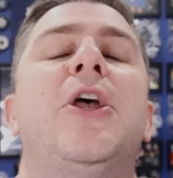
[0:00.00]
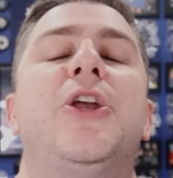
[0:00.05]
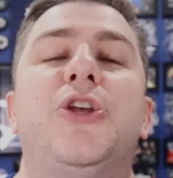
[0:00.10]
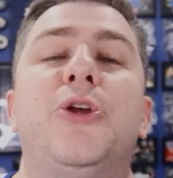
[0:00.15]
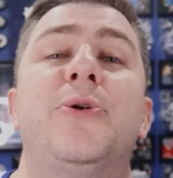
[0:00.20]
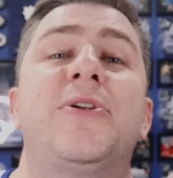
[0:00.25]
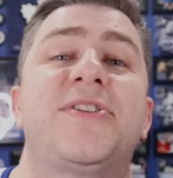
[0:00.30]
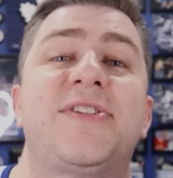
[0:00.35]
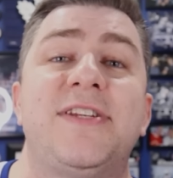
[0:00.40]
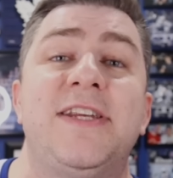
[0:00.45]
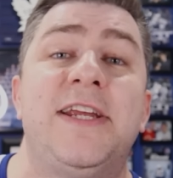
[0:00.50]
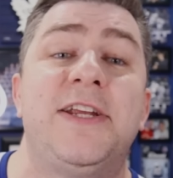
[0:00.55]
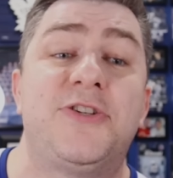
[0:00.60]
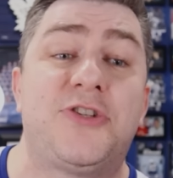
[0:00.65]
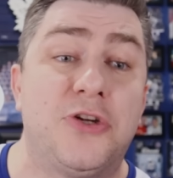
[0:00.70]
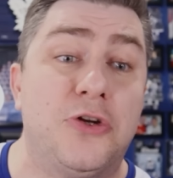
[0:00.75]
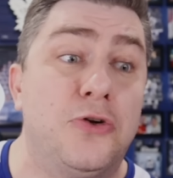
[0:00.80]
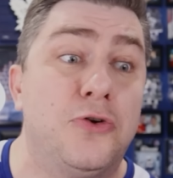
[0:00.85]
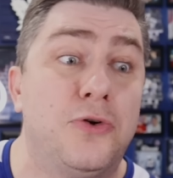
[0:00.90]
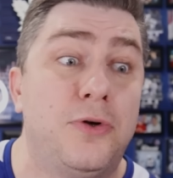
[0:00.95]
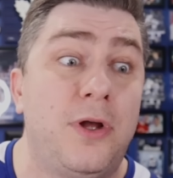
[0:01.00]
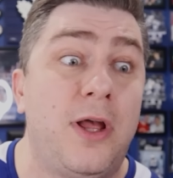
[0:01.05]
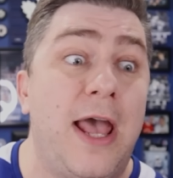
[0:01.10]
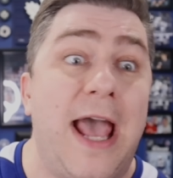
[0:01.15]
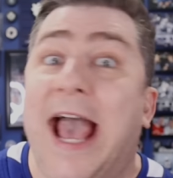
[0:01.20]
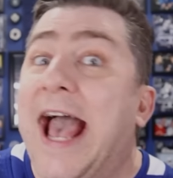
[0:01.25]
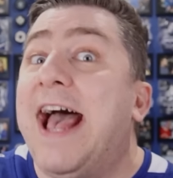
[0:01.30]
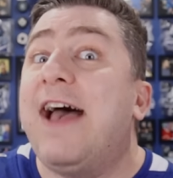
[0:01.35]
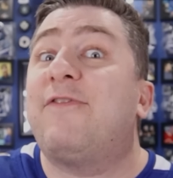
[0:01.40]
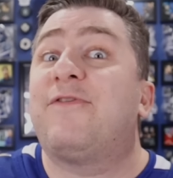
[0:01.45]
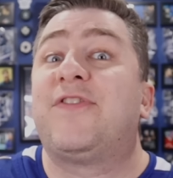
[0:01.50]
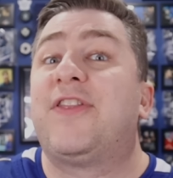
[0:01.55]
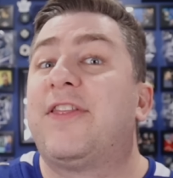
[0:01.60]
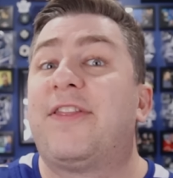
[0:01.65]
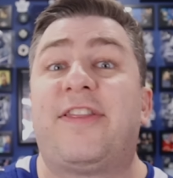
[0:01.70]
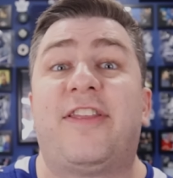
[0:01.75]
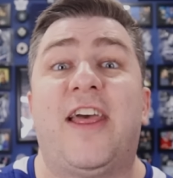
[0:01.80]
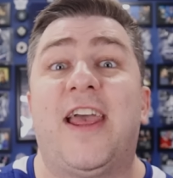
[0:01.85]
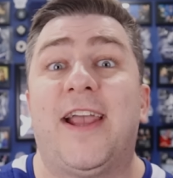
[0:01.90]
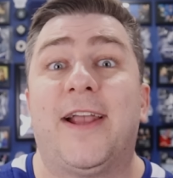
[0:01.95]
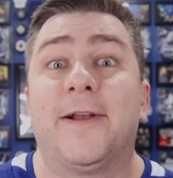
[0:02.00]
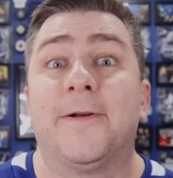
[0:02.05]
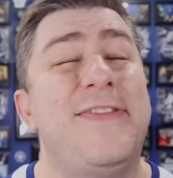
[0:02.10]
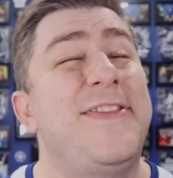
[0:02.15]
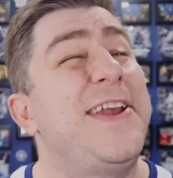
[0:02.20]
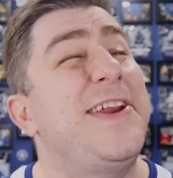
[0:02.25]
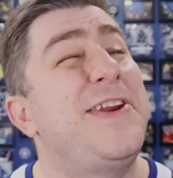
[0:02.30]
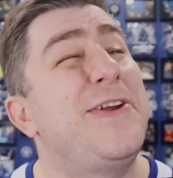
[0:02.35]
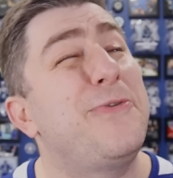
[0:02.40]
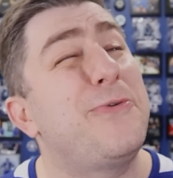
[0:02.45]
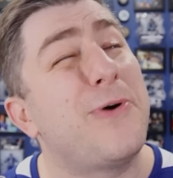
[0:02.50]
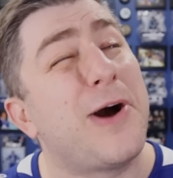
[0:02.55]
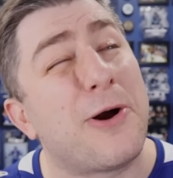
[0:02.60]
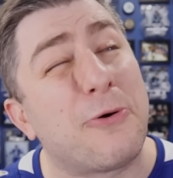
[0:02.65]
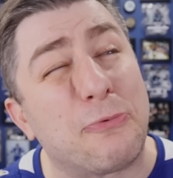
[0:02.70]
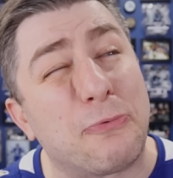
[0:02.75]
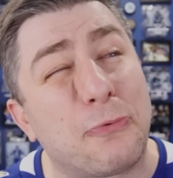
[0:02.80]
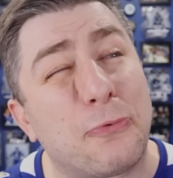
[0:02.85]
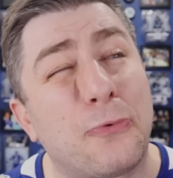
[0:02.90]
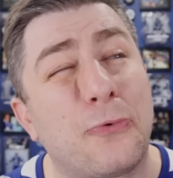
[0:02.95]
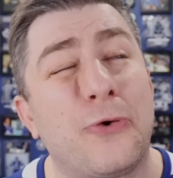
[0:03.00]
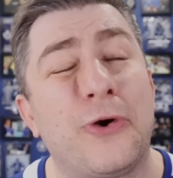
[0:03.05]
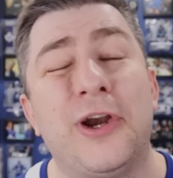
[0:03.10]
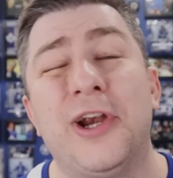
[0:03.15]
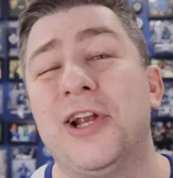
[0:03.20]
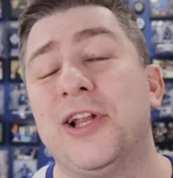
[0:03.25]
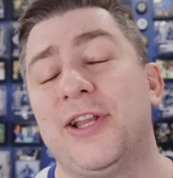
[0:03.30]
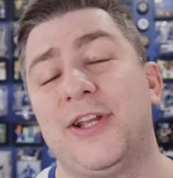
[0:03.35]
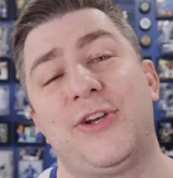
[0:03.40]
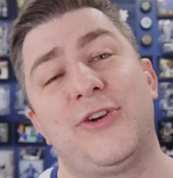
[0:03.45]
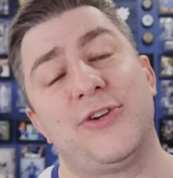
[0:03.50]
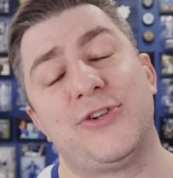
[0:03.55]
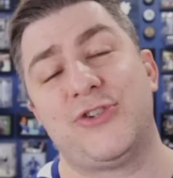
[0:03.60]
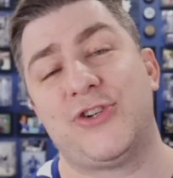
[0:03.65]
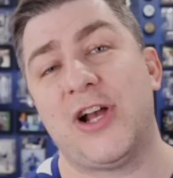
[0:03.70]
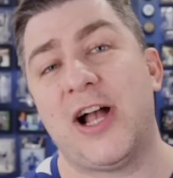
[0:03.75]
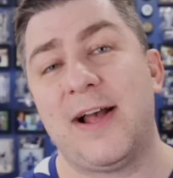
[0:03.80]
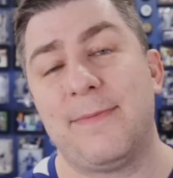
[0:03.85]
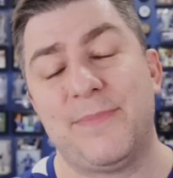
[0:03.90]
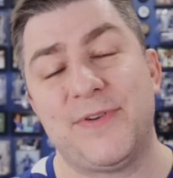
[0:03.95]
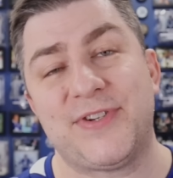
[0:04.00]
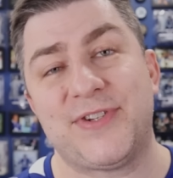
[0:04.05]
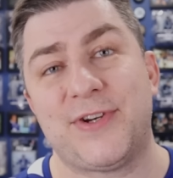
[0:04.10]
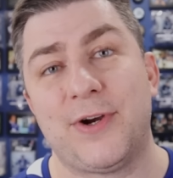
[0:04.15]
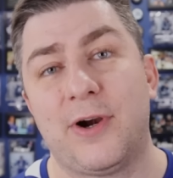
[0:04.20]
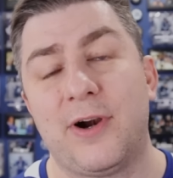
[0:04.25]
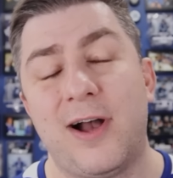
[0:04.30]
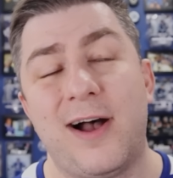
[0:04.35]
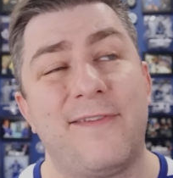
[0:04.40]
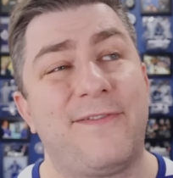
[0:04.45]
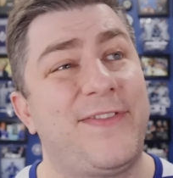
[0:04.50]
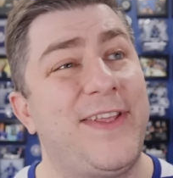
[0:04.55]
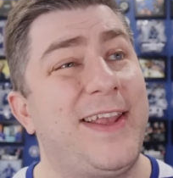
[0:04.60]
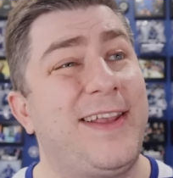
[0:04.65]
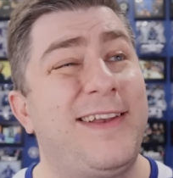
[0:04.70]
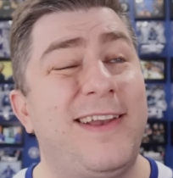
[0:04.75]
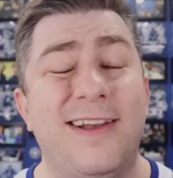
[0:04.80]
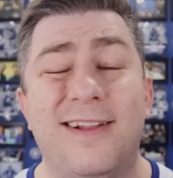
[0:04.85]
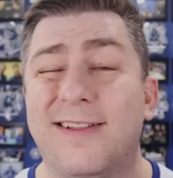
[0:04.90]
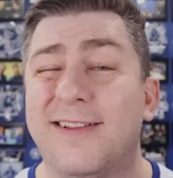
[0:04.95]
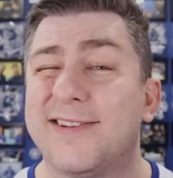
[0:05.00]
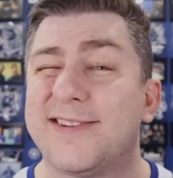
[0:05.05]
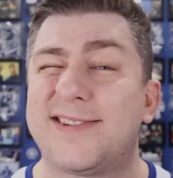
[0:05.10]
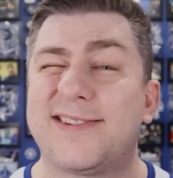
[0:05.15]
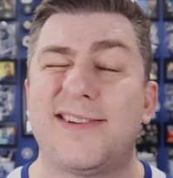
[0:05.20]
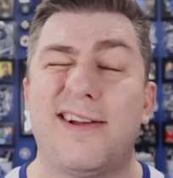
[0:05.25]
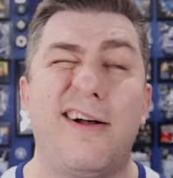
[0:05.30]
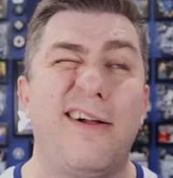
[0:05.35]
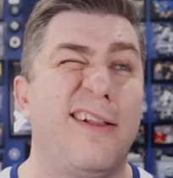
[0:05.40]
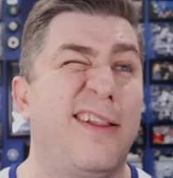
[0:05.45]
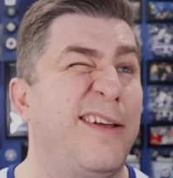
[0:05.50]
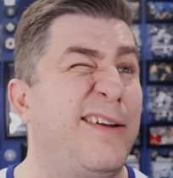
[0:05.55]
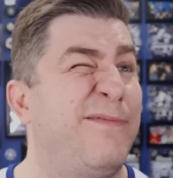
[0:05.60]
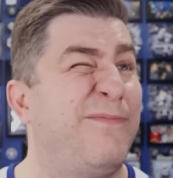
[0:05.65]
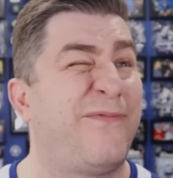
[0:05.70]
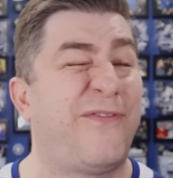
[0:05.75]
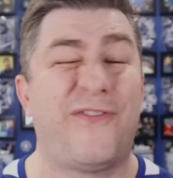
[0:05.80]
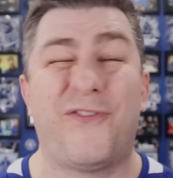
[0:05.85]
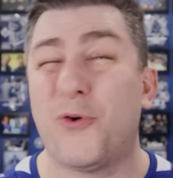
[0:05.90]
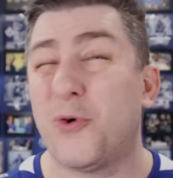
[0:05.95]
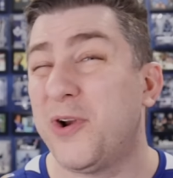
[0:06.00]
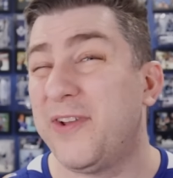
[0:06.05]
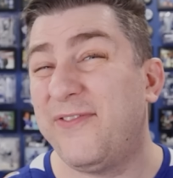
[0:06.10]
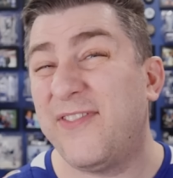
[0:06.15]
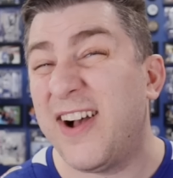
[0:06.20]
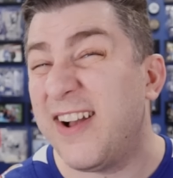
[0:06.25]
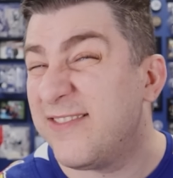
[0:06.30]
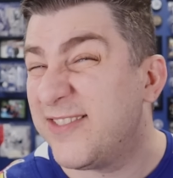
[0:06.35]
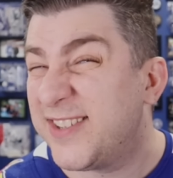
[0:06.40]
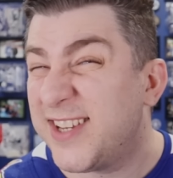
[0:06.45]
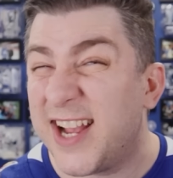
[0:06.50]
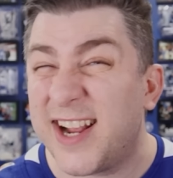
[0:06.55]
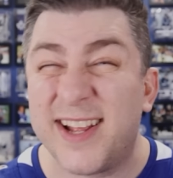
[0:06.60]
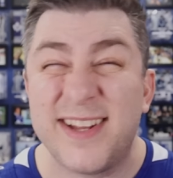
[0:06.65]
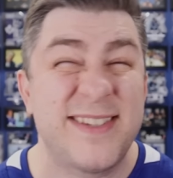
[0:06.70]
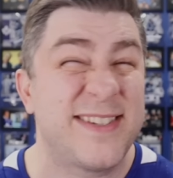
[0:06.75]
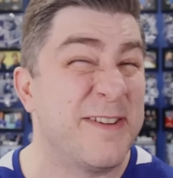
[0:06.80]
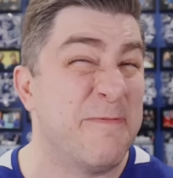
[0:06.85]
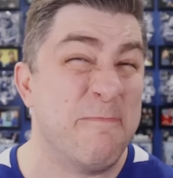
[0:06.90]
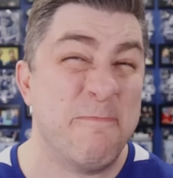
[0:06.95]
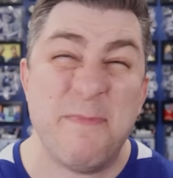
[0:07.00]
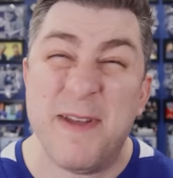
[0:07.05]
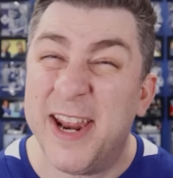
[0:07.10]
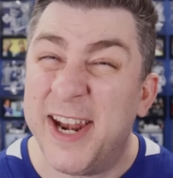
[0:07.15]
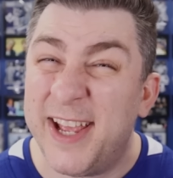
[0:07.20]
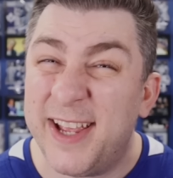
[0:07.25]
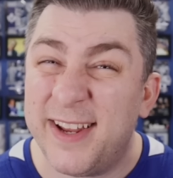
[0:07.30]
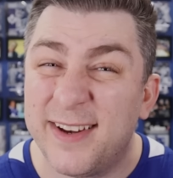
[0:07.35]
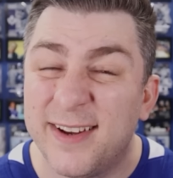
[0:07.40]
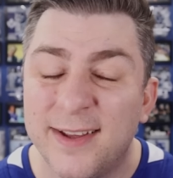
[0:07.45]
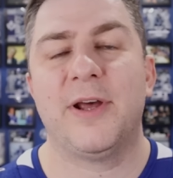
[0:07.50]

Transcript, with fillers: You just need to have the thing. And they do a really good job to start off. They kill a solid 45 seconds, a minute.